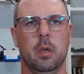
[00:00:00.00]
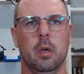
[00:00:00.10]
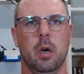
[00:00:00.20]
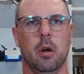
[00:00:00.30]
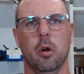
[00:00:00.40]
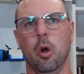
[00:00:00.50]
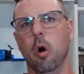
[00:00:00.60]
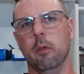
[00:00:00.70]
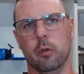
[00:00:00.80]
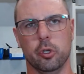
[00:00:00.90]
or
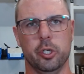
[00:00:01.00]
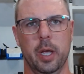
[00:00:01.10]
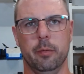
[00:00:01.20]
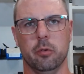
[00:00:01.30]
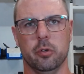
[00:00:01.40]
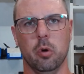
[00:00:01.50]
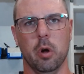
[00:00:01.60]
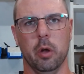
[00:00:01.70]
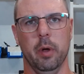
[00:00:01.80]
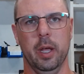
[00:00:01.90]
oval shaped
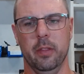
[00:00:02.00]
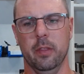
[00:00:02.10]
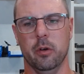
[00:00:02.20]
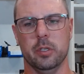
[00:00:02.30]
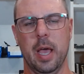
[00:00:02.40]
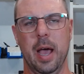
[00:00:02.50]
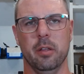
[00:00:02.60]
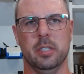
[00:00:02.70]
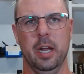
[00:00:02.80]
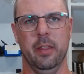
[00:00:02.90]
scoring ring, and then there's
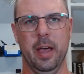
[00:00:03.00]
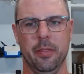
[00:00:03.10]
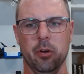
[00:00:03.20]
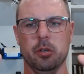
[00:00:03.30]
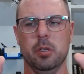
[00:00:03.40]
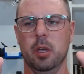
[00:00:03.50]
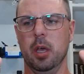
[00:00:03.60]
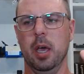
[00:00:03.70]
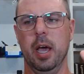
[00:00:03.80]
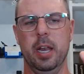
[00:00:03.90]
outside of that there's
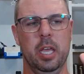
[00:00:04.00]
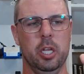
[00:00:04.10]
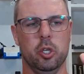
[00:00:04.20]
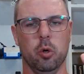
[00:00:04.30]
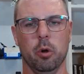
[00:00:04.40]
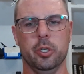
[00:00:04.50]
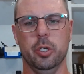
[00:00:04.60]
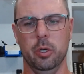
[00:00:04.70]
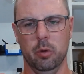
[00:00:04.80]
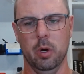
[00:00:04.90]
an inch or
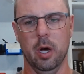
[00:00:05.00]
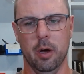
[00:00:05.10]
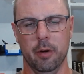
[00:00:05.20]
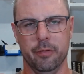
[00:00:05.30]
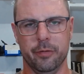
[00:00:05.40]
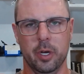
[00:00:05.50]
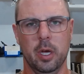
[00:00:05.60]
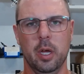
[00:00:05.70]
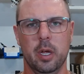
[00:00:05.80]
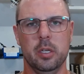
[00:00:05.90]
2 of
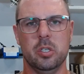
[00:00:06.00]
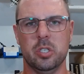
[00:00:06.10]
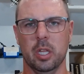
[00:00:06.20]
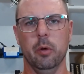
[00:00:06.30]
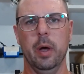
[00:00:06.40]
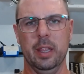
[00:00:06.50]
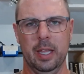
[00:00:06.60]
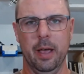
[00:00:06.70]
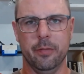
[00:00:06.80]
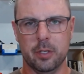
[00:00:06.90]
silhouette
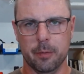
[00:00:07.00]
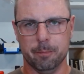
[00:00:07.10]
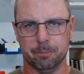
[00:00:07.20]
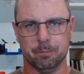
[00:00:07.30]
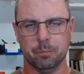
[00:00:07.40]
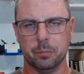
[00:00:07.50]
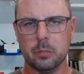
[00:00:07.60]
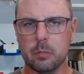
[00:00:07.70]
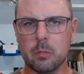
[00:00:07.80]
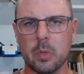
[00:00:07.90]
left.
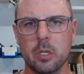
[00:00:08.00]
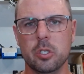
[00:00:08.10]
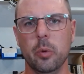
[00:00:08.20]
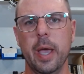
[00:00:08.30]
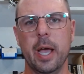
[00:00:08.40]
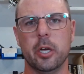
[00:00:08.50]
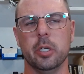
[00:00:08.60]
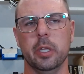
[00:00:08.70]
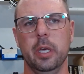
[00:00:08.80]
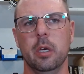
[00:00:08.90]
And so we
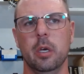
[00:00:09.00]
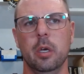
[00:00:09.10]
actually